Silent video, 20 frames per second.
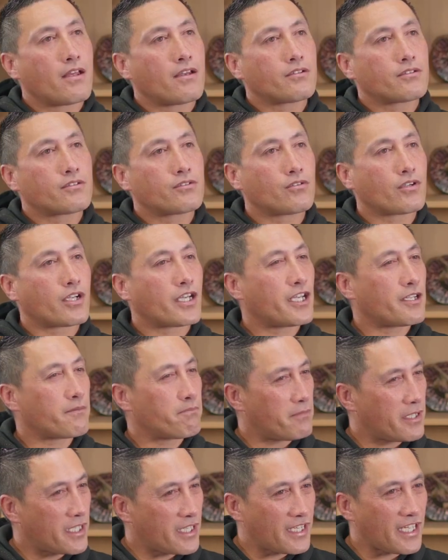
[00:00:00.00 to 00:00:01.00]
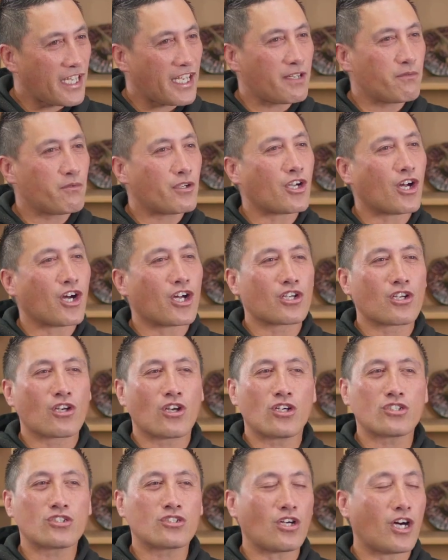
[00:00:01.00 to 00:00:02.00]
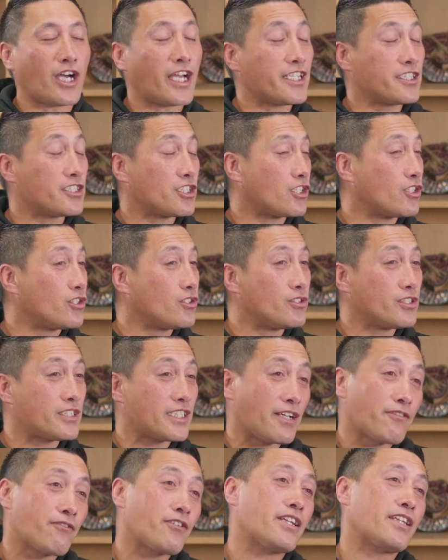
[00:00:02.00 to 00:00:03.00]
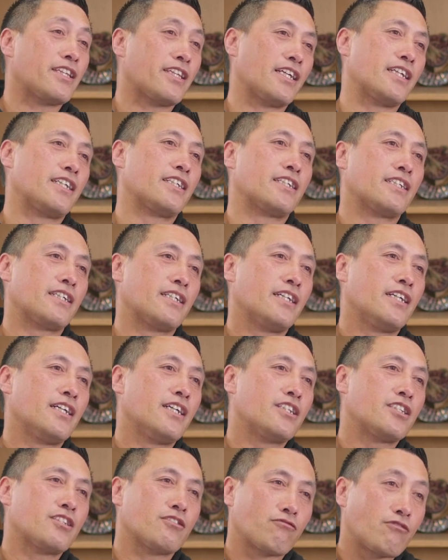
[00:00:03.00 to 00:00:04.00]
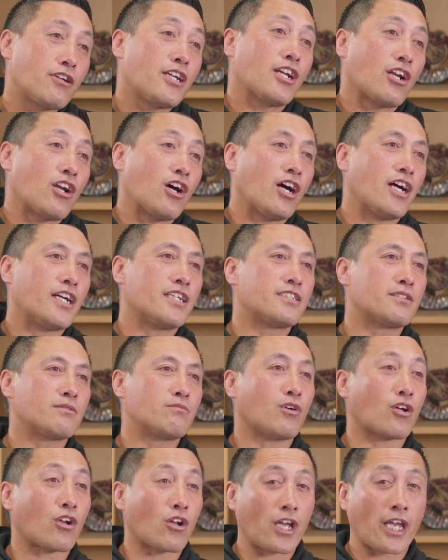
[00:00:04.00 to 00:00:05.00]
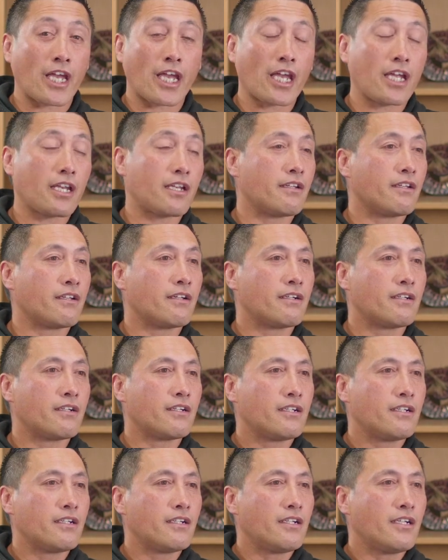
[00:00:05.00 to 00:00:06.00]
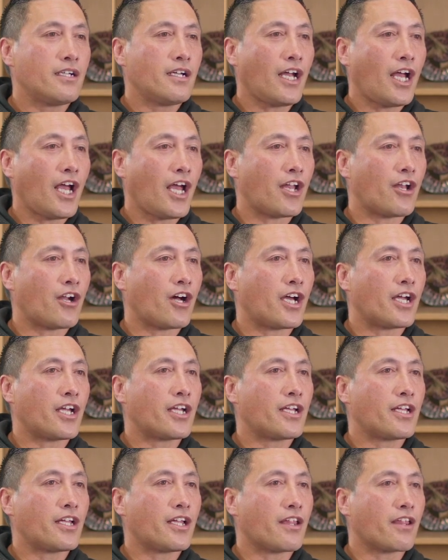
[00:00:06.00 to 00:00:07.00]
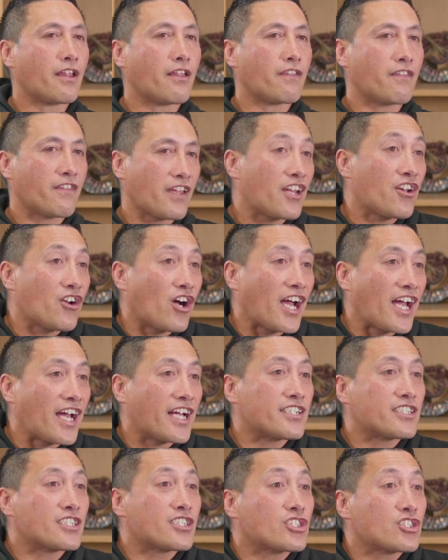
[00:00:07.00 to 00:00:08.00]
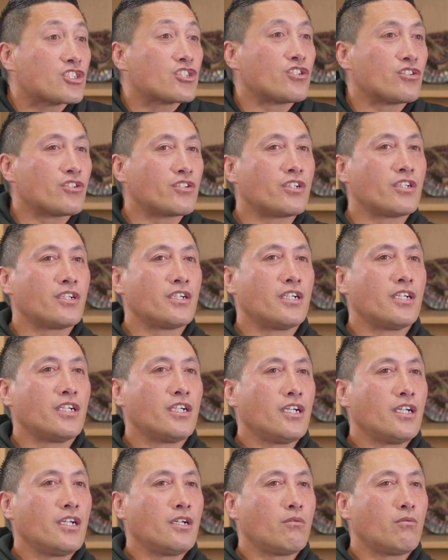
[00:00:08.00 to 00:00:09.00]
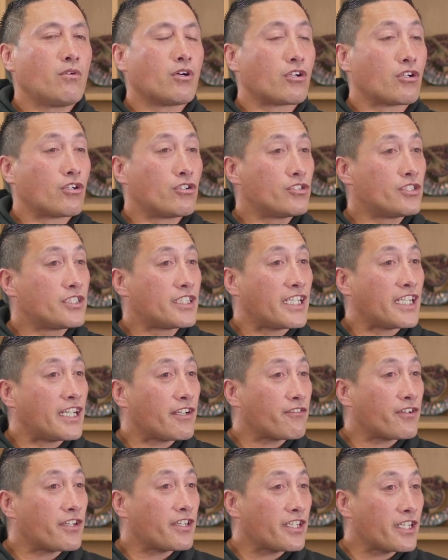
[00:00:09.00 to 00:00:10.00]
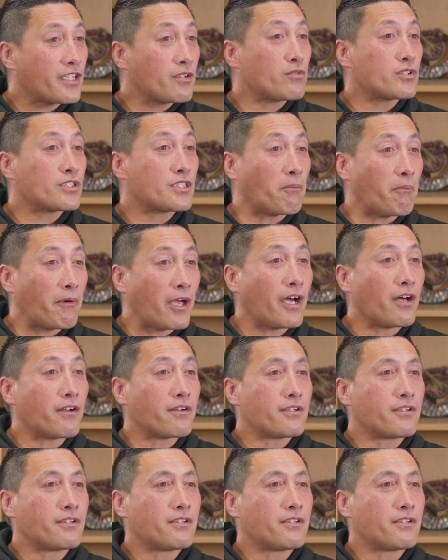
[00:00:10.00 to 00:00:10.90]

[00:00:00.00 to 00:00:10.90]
sort of hit me then when I'd lost. I had to lose everything to realise what I had, and then I understood what losing everything was about.